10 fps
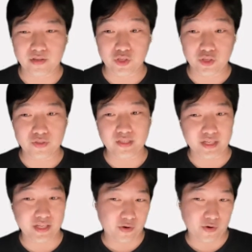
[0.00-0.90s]
the new
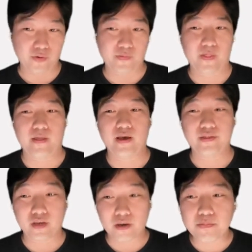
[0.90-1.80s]
CDO,
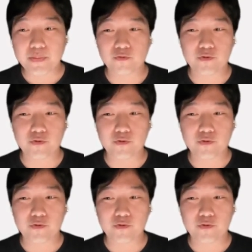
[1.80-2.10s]
and the company